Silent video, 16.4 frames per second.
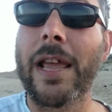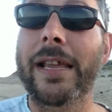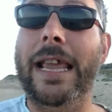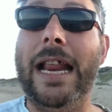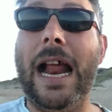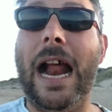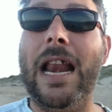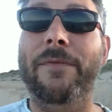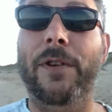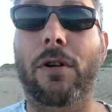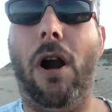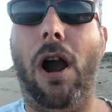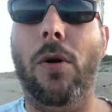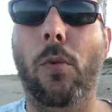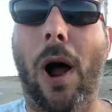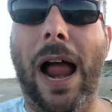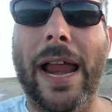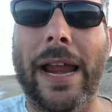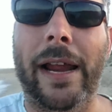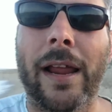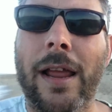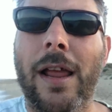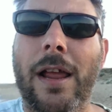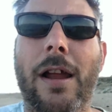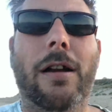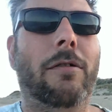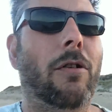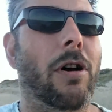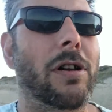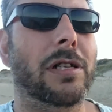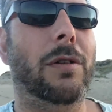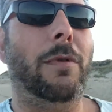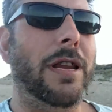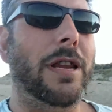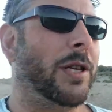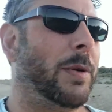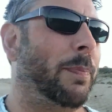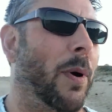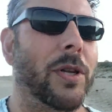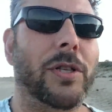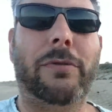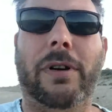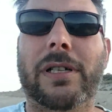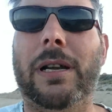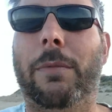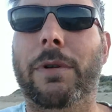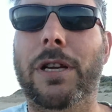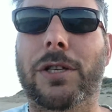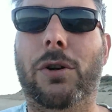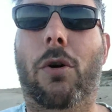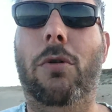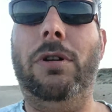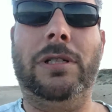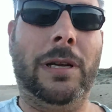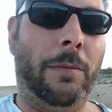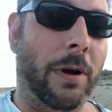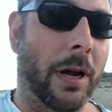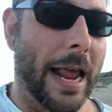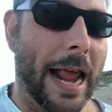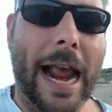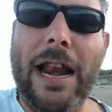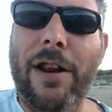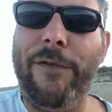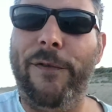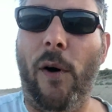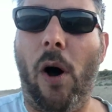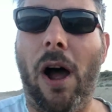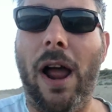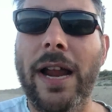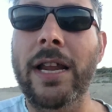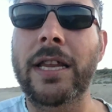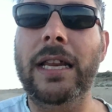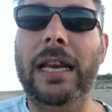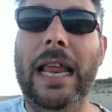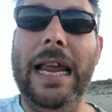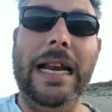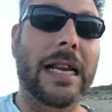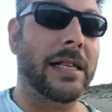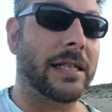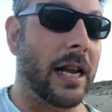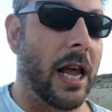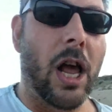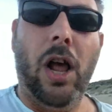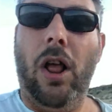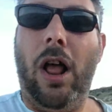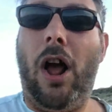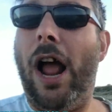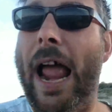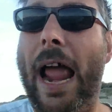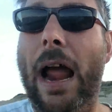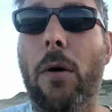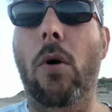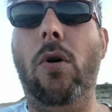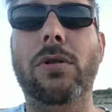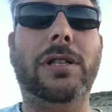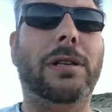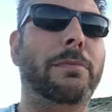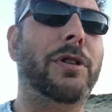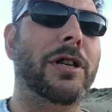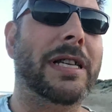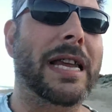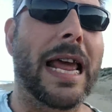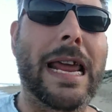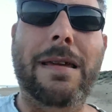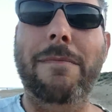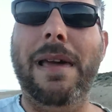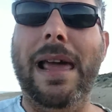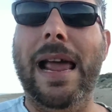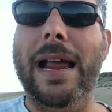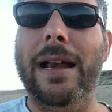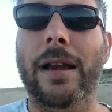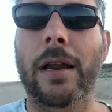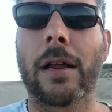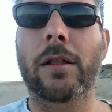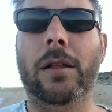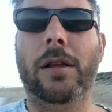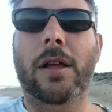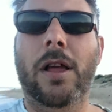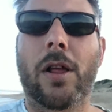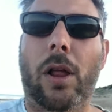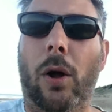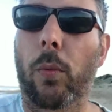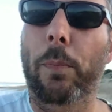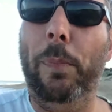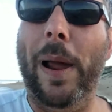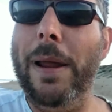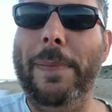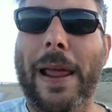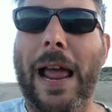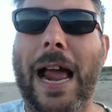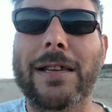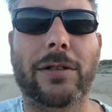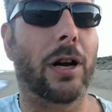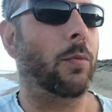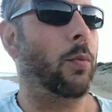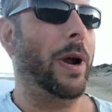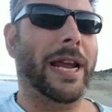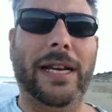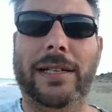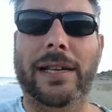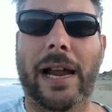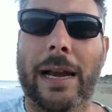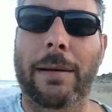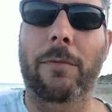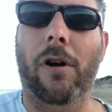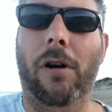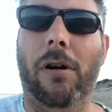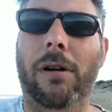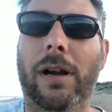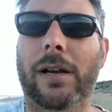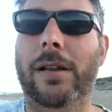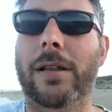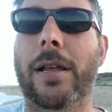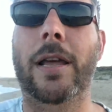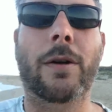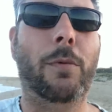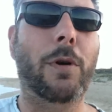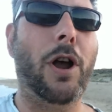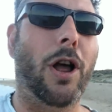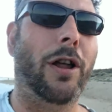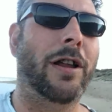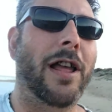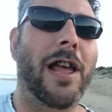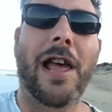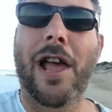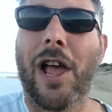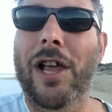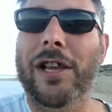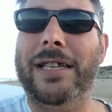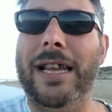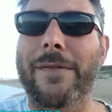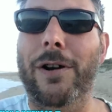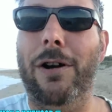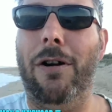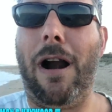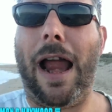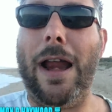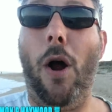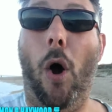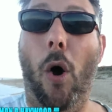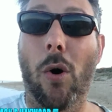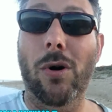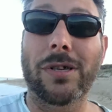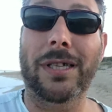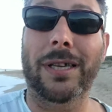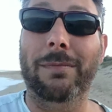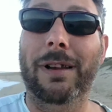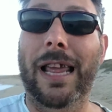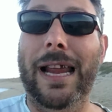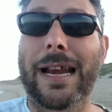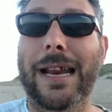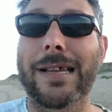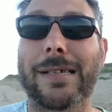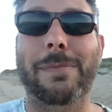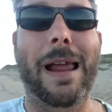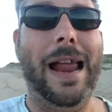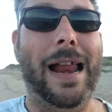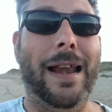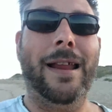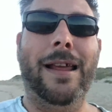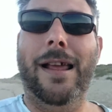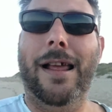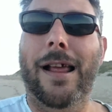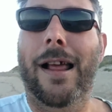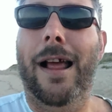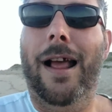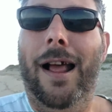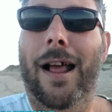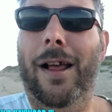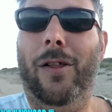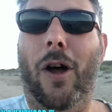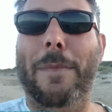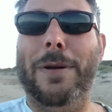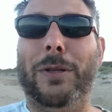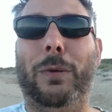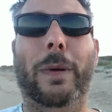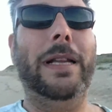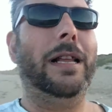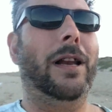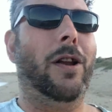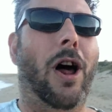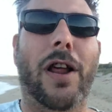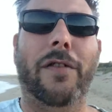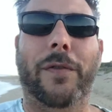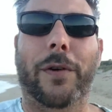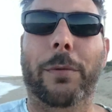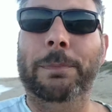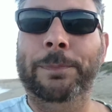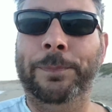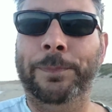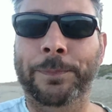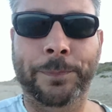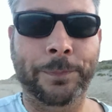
get out of your own way, right? So when you're sponsoring someone, you're talking to someone, edify your leaders. Oh, how awesome's your team, man? Well, PPA's got a wicked team, right? We've got 7 or 8 awesome leaders, man. Between the lot of them,